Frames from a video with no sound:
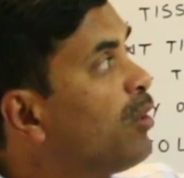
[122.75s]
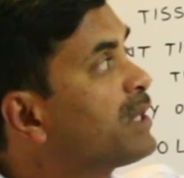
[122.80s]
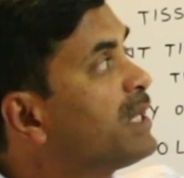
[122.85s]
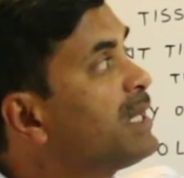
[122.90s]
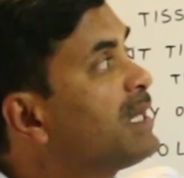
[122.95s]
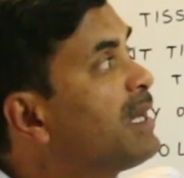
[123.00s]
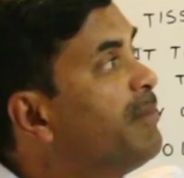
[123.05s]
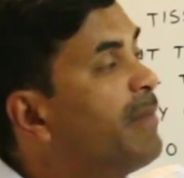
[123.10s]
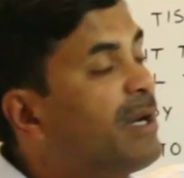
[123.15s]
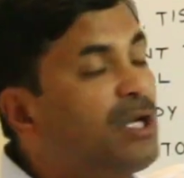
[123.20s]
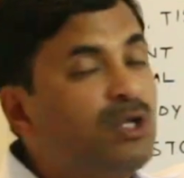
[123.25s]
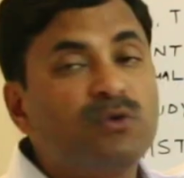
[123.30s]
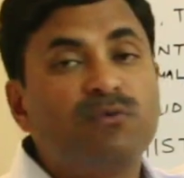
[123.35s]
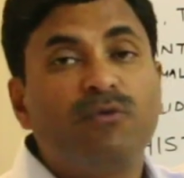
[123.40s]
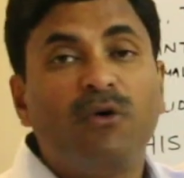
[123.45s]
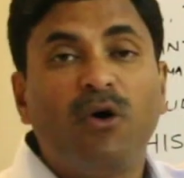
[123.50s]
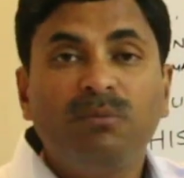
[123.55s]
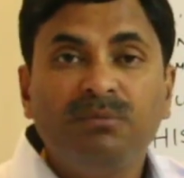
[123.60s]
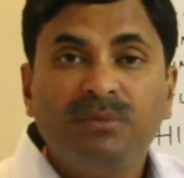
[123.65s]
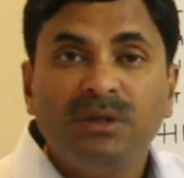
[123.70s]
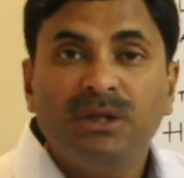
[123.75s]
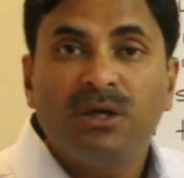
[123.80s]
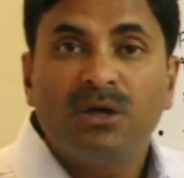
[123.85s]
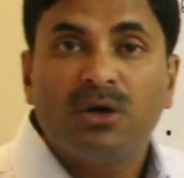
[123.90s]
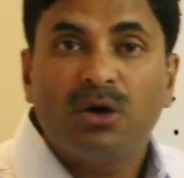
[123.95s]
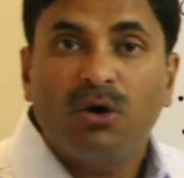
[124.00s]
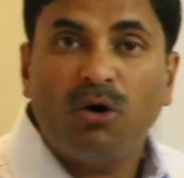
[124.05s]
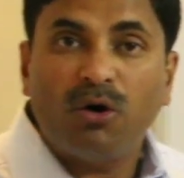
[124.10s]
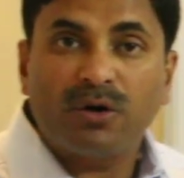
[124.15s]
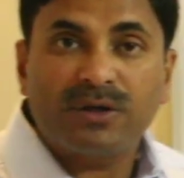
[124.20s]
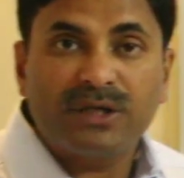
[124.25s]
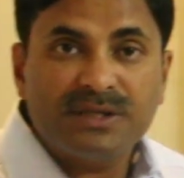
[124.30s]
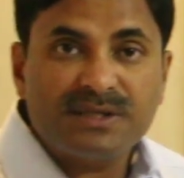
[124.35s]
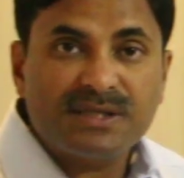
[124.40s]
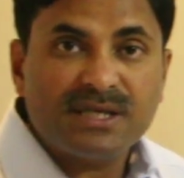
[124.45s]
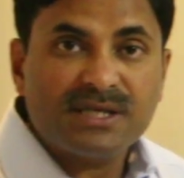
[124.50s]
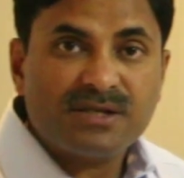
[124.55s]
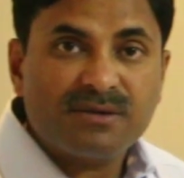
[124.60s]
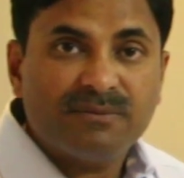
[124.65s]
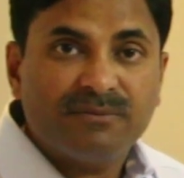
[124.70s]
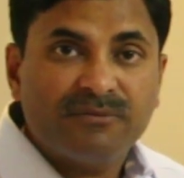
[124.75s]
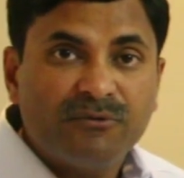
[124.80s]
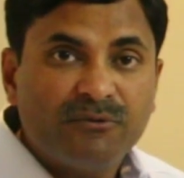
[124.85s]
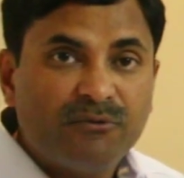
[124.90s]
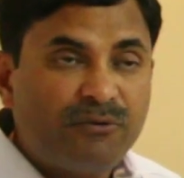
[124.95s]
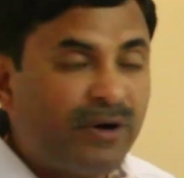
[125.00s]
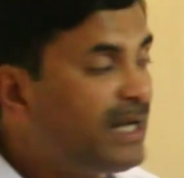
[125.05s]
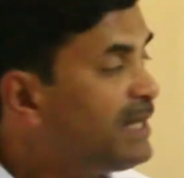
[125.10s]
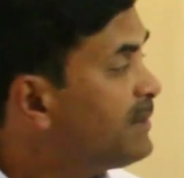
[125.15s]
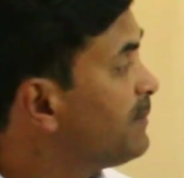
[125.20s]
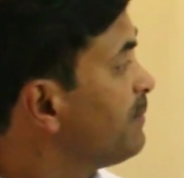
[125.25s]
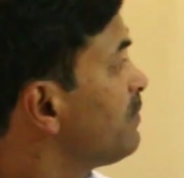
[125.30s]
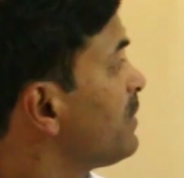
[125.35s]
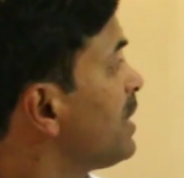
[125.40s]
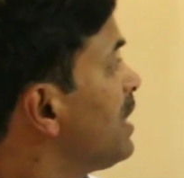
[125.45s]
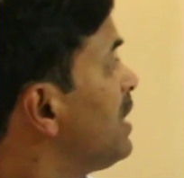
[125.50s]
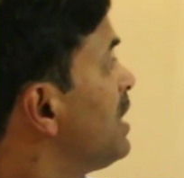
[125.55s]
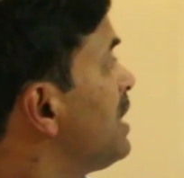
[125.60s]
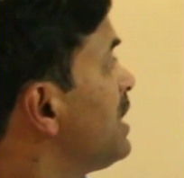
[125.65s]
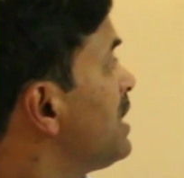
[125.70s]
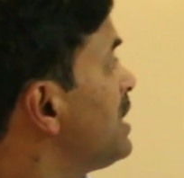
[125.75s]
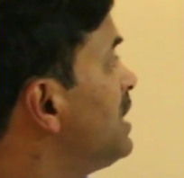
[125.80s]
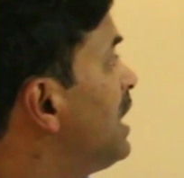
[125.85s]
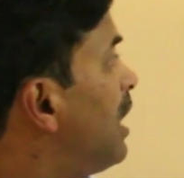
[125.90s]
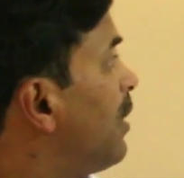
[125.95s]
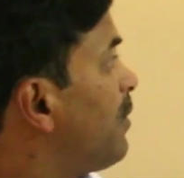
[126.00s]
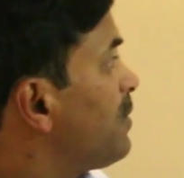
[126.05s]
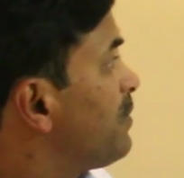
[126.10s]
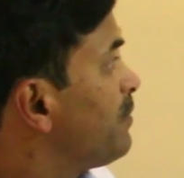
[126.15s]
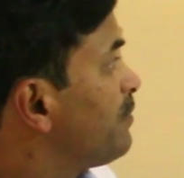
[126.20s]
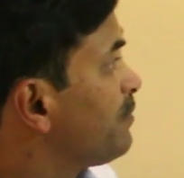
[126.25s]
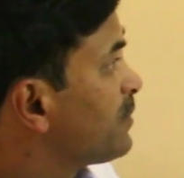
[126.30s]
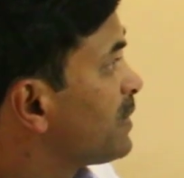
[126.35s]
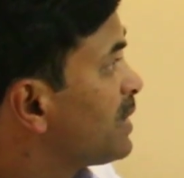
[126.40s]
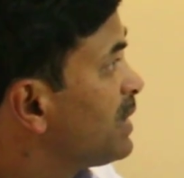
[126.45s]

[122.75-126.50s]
organ combine to form organ system. Fine. Now,